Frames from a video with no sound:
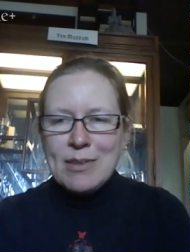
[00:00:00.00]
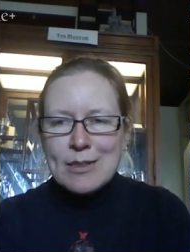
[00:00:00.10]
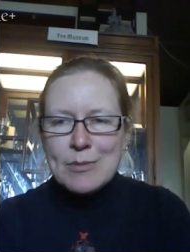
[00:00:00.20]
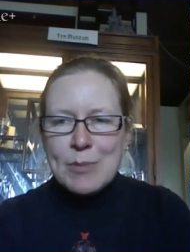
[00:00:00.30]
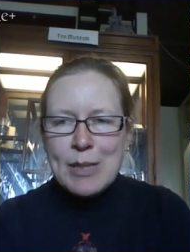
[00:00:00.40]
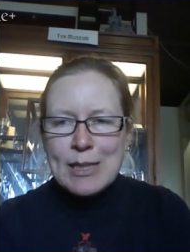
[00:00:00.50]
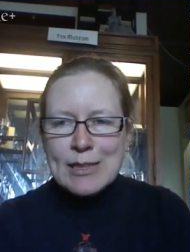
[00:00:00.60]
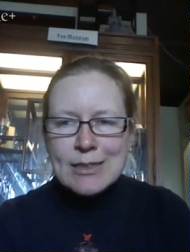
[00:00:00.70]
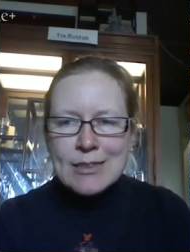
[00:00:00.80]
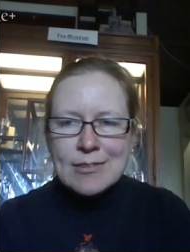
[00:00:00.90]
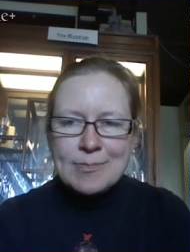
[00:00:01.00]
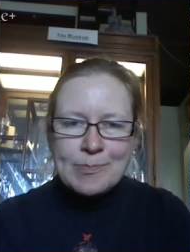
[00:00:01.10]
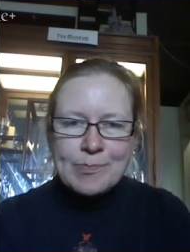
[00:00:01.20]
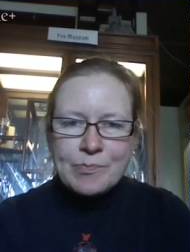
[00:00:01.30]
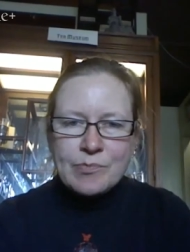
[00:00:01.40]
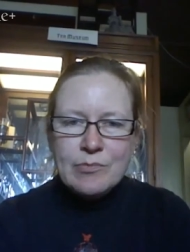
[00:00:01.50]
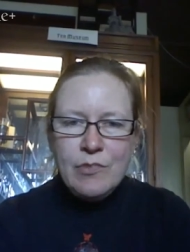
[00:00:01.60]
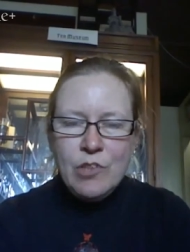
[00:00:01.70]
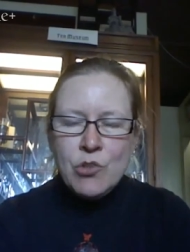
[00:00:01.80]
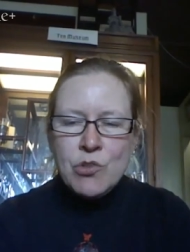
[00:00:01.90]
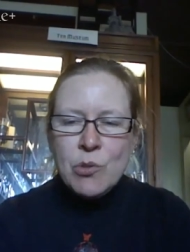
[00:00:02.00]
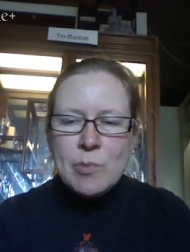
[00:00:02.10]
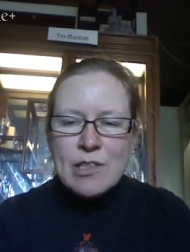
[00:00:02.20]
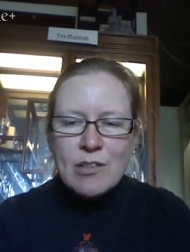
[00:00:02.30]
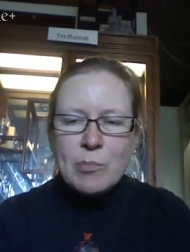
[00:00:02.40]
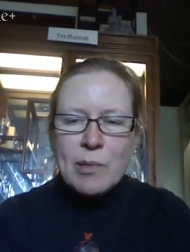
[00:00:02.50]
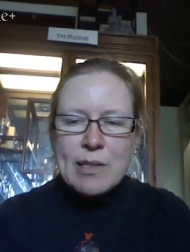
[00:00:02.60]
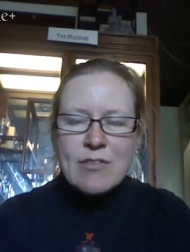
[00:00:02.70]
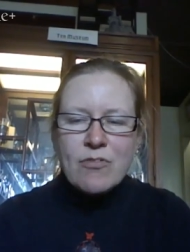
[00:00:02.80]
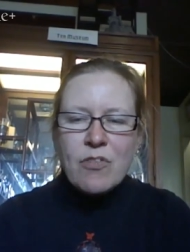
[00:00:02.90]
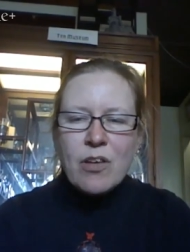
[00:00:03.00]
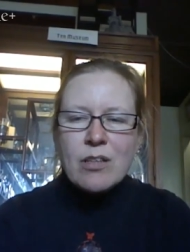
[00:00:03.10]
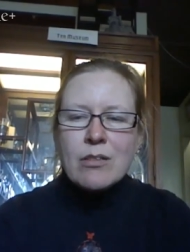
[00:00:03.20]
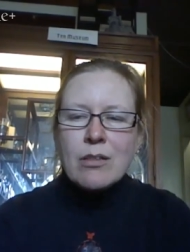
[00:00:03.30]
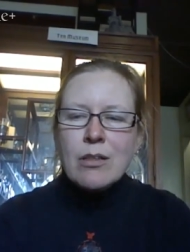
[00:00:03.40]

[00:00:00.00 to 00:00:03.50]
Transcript: expect. YouTube is a good place to find.